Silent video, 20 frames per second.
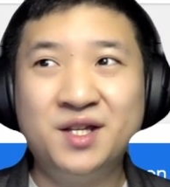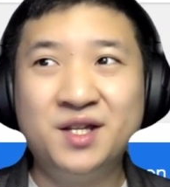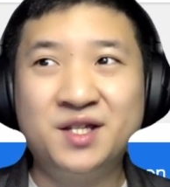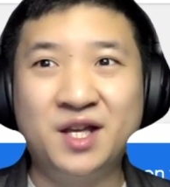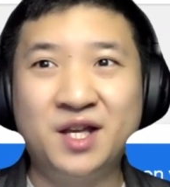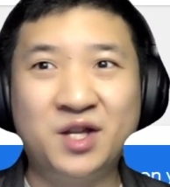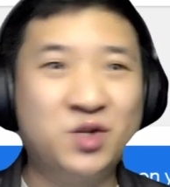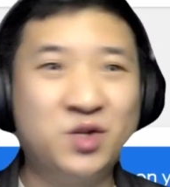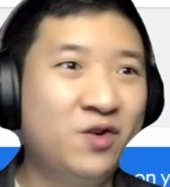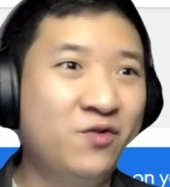
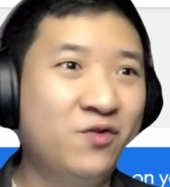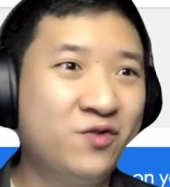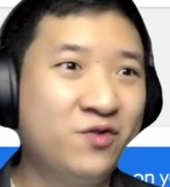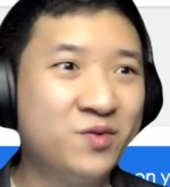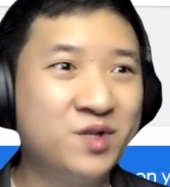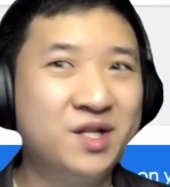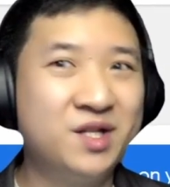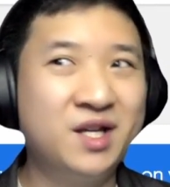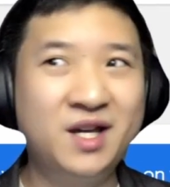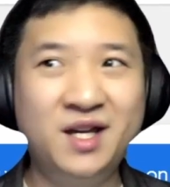that's all for
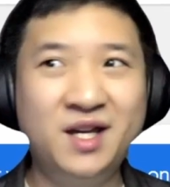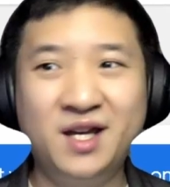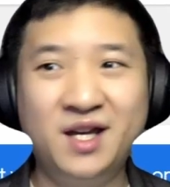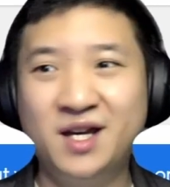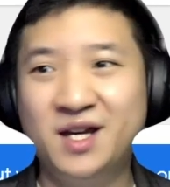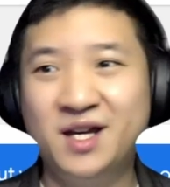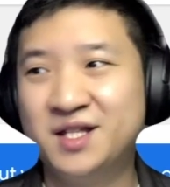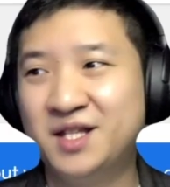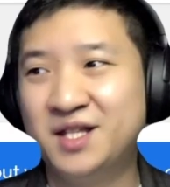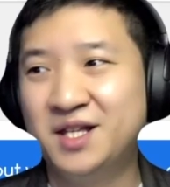today,
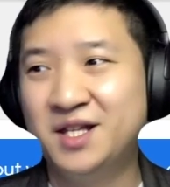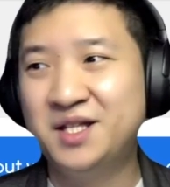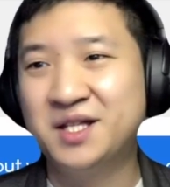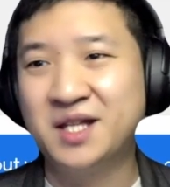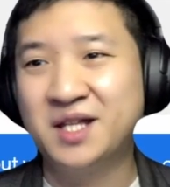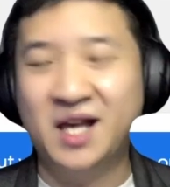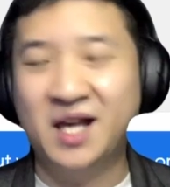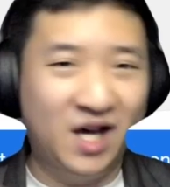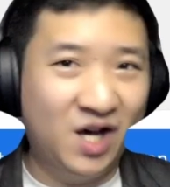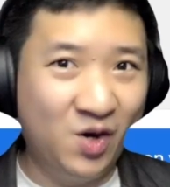and this is
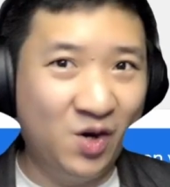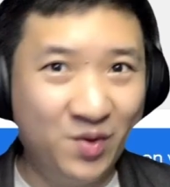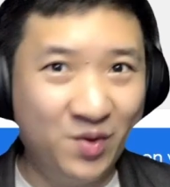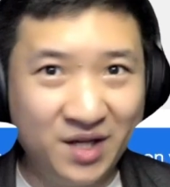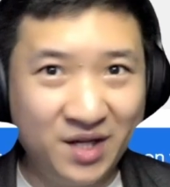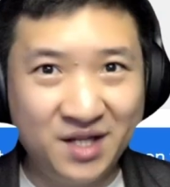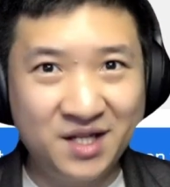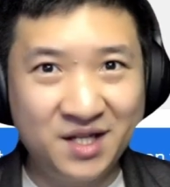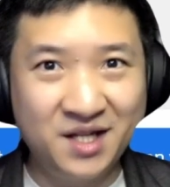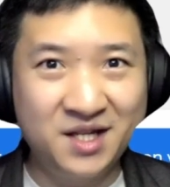how
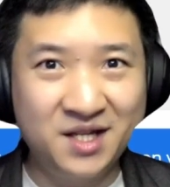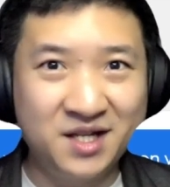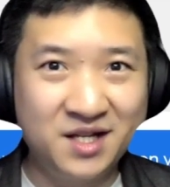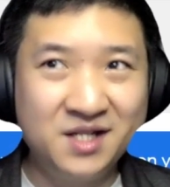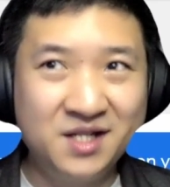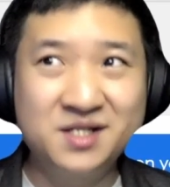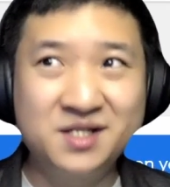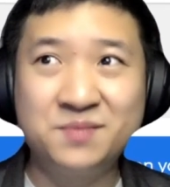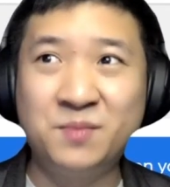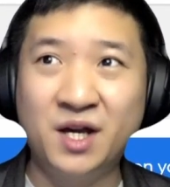easy it
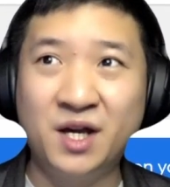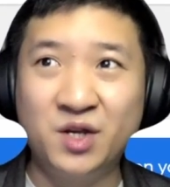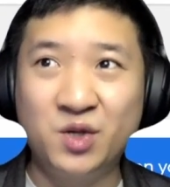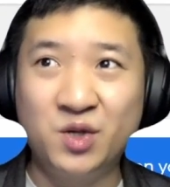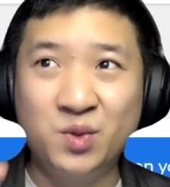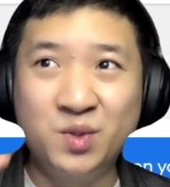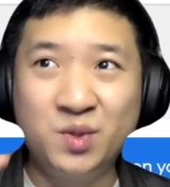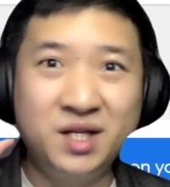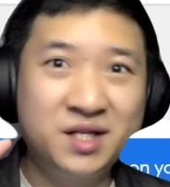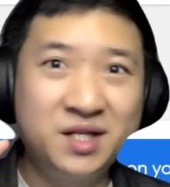is by
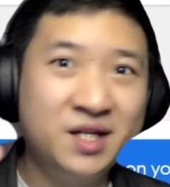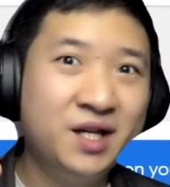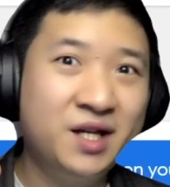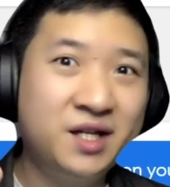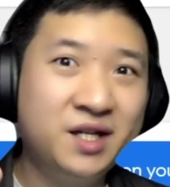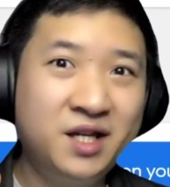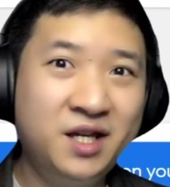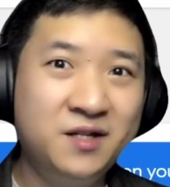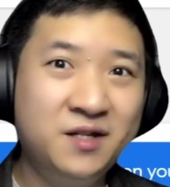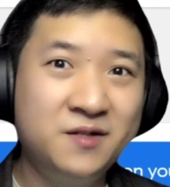using
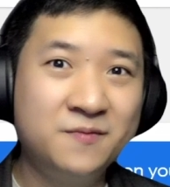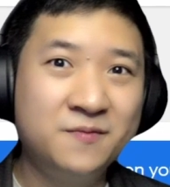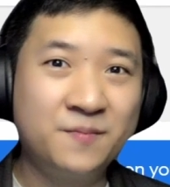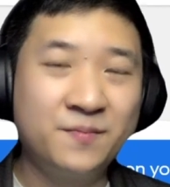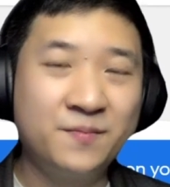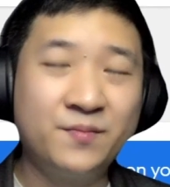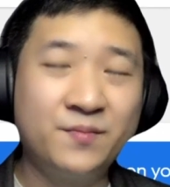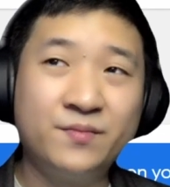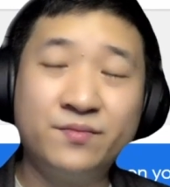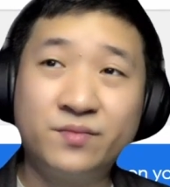Sidekick
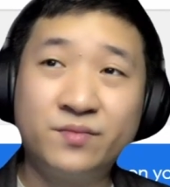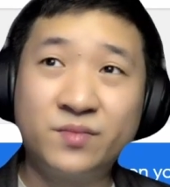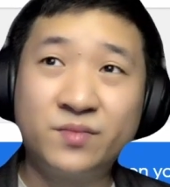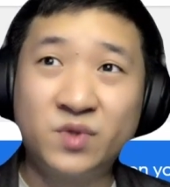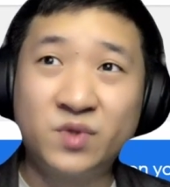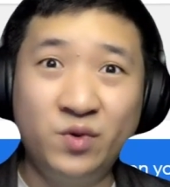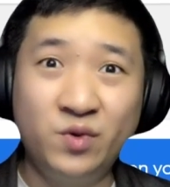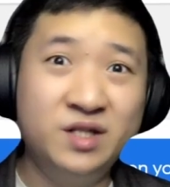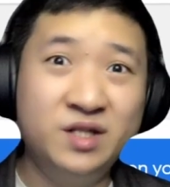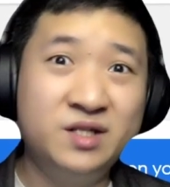
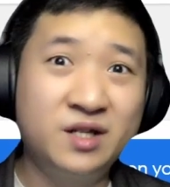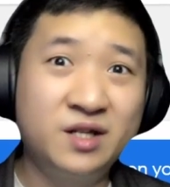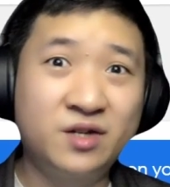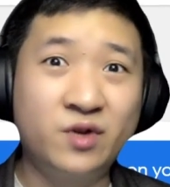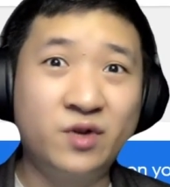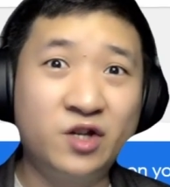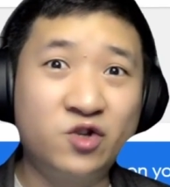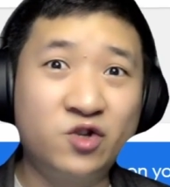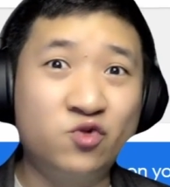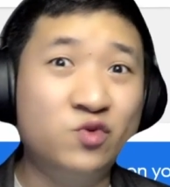to
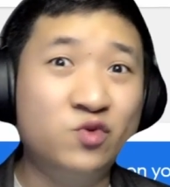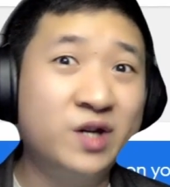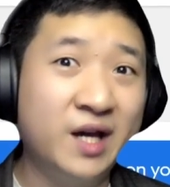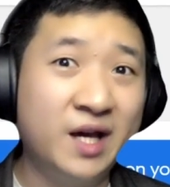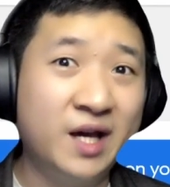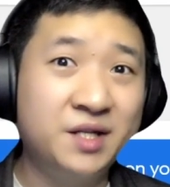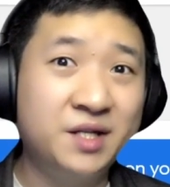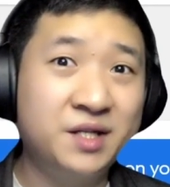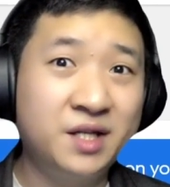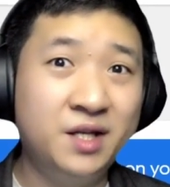integrate Google
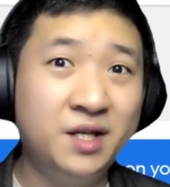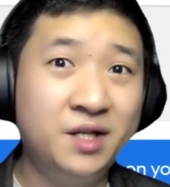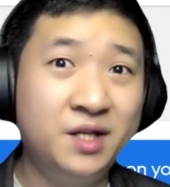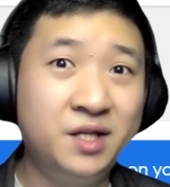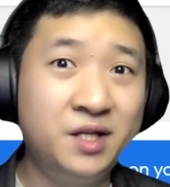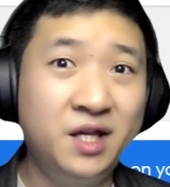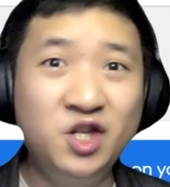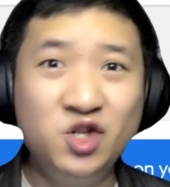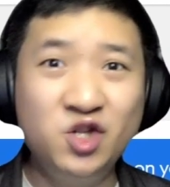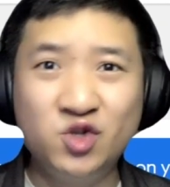AdSense
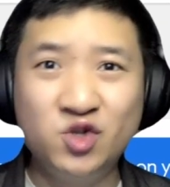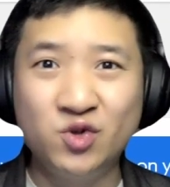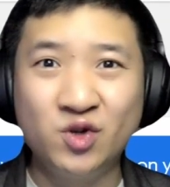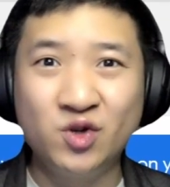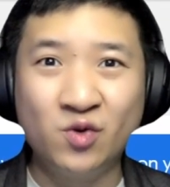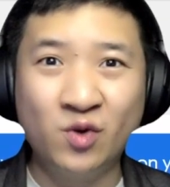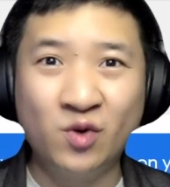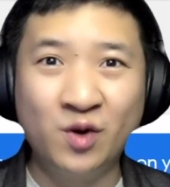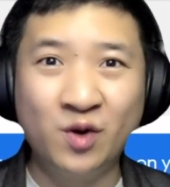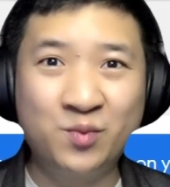into
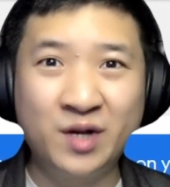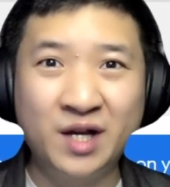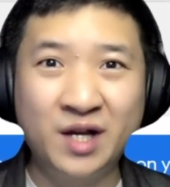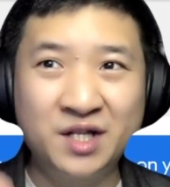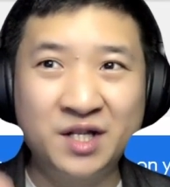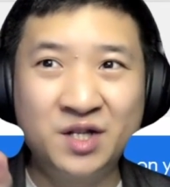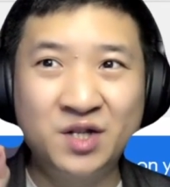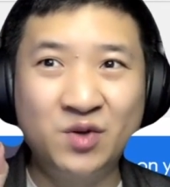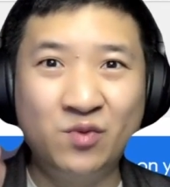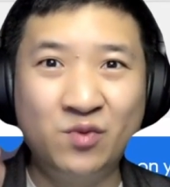your
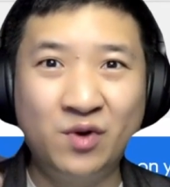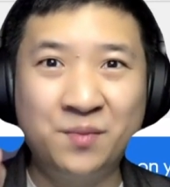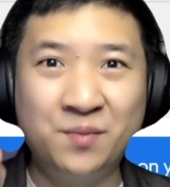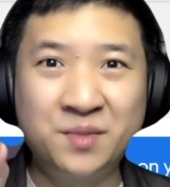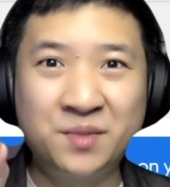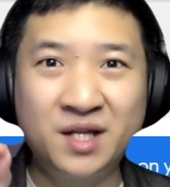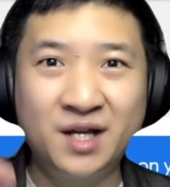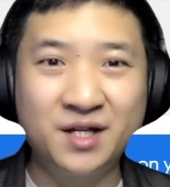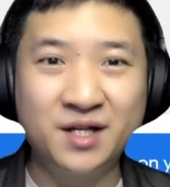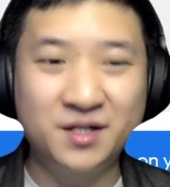WordPress
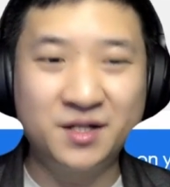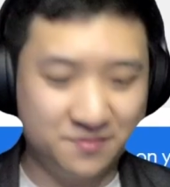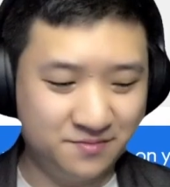website.